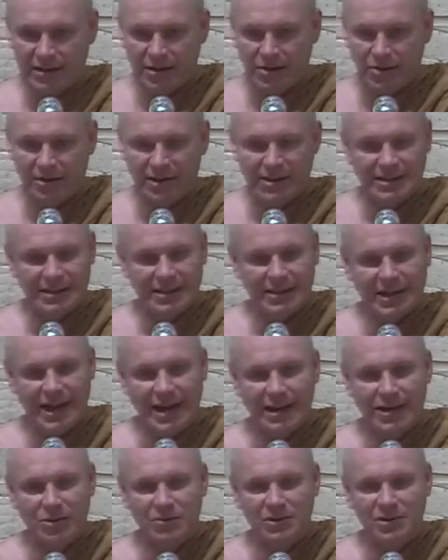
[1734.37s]
You can sit
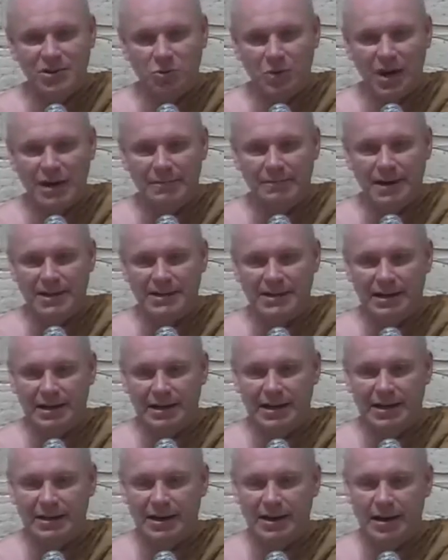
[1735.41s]
any which way,
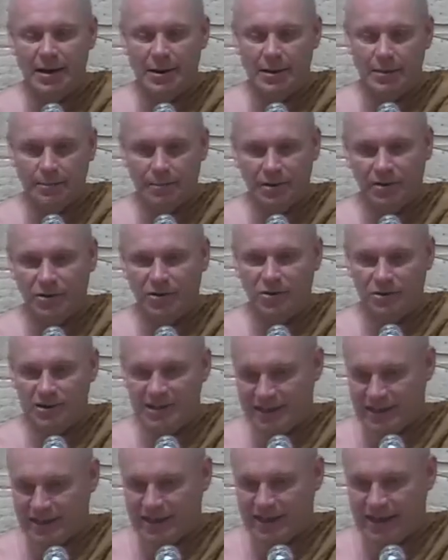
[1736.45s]
basically, but you should
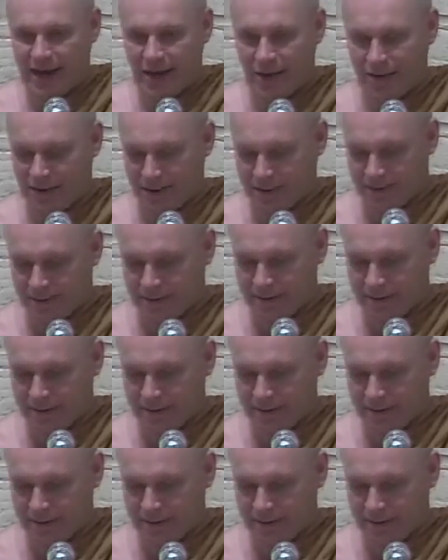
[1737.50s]
sit down.